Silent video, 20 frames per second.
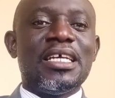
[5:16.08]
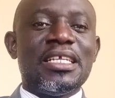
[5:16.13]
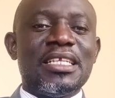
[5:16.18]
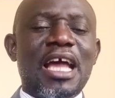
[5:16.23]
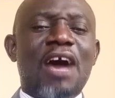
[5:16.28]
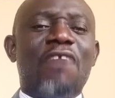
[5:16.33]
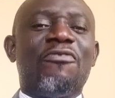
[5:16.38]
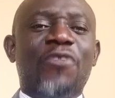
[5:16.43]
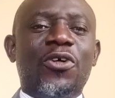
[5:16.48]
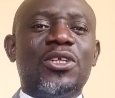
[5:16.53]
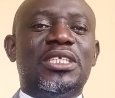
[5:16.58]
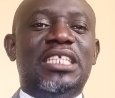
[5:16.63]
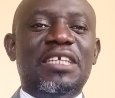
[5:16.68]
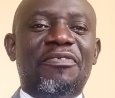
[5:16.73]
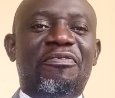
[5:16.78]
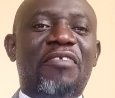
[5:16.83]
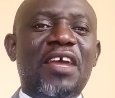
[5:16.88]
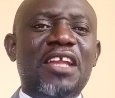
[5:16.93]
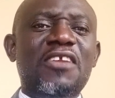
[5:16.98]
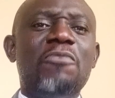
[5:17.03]
Now, for
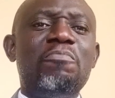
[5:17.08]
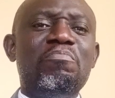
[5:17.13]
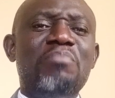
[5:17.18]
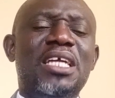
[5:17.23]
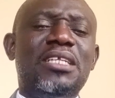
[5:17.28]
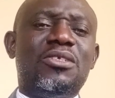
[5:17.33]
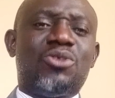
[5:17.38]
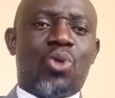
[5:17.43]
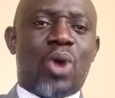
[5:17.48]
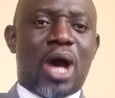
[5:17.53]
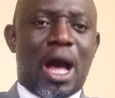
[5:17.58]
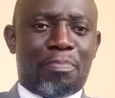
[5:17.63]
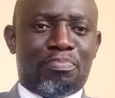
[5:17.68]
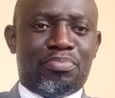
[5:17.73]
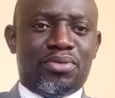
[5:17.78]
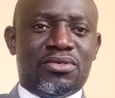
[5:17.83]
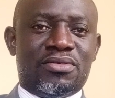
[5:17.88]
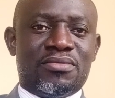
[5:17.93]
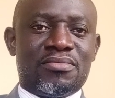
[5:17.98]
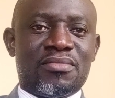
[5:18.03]
development to
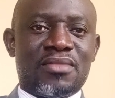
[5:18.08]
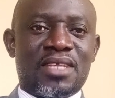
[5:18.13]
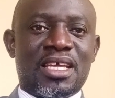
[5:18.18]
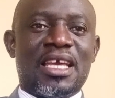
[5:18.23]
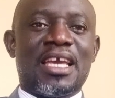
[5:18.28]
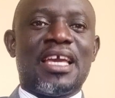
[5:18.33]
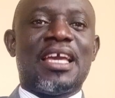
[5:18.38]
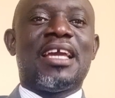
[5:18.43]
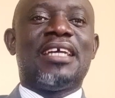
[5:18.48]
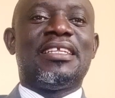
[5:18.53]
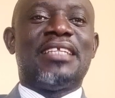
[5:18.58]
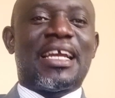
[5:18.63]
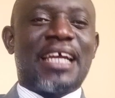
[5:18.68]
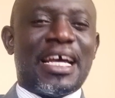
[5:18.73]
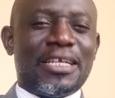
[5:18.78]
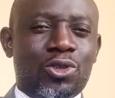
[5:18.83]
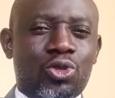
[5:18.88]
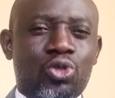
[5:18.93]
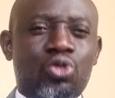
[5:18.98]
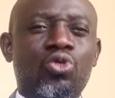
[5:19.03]
happen, there
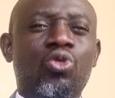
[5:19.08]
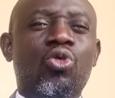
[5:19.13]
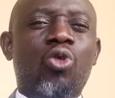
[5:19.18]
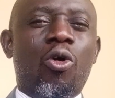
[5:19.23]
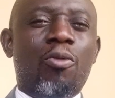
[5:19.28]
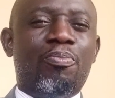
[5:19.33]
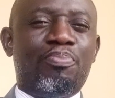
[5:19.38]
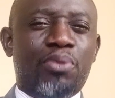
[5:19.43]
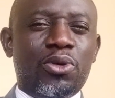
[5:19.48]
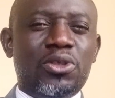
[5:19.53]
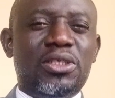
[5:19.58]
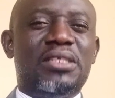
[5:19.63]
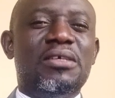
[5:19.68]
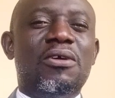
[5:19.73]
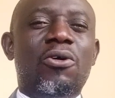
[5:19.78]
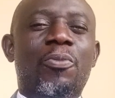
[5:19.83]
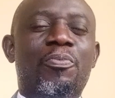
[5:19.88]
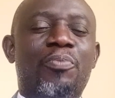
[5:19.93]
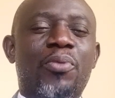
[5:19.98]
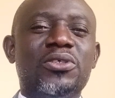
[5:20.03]
are two
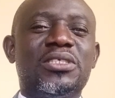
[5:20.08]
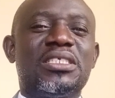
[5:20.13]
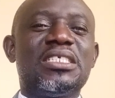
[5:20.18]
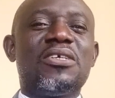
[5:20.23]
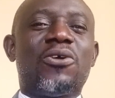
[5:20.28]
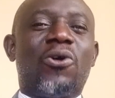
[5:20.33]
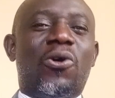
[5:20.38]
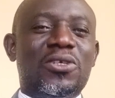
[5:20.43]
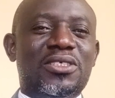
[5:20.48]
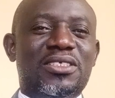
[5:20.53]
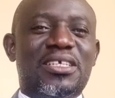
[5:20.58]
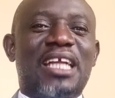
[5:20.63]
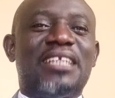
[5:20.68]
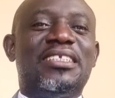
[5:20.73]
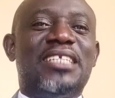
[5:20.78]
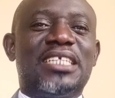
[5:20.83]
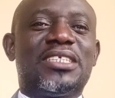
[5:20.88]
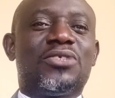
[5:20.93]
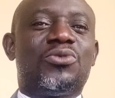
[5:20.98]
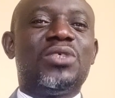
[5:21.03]
opposing
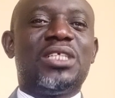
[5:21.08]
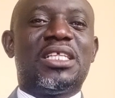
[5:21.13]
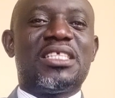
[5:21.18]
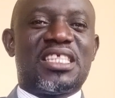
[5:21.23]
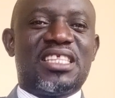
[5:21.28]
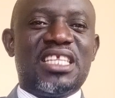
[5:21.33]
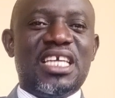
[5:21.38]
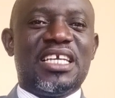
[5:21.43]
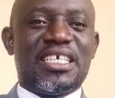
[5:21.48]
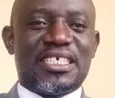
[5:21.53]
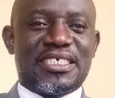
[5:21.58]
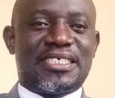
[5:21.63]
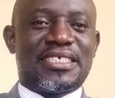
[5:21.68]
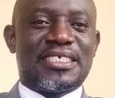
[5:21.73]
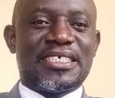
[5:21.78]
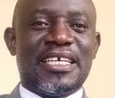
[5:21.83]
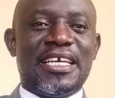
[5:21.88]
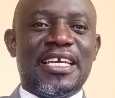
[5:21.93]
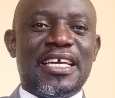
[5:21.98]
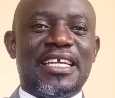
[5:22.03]
contradictory
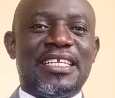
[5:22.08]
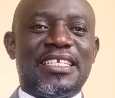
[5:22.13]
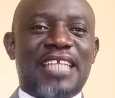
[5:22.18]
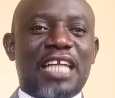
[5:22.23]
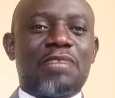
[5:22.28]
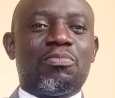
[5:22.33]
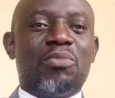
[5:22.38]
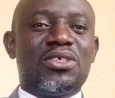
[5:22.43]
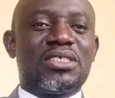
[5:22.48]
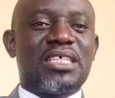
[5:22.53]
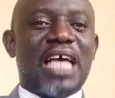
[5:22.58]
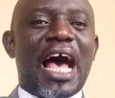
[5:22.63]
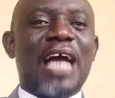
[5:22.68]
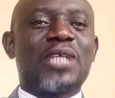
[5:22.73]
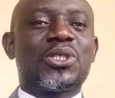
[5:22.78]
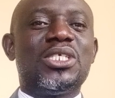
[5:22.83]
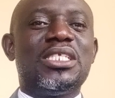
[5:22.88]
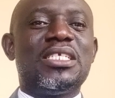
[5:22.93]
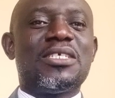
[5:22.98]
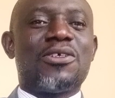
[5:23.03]
things that must
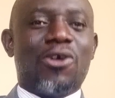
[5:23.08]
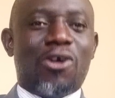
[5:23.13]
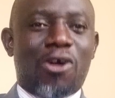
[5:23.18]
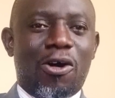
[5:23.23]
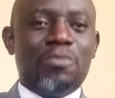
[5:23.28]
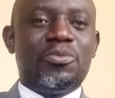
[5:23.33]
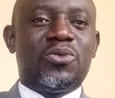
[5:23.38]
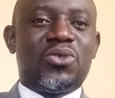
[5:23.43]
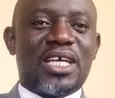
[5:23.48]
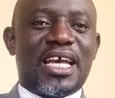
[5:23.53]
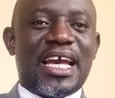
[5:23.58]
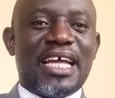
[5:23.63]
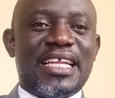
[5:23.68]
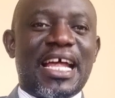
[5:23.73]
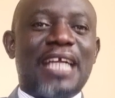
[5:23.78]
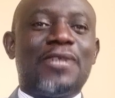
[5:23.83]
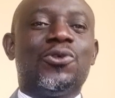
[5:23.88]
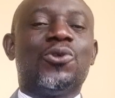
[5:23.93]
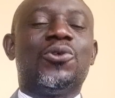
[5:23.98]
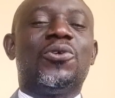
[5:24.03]
actually come
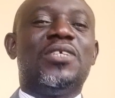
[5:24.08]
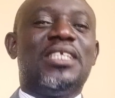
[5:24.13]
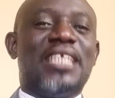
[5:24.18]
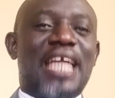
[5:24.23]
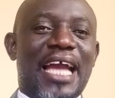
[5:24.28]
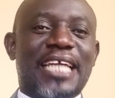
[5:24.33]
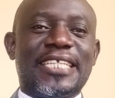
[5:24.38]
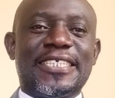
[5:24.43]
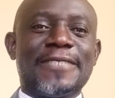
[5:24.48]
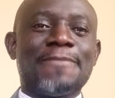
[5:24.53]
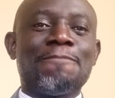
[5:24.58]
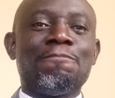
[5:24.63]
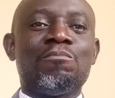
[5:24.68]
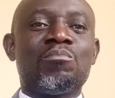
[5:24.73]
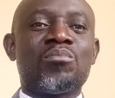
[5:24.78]
together to unite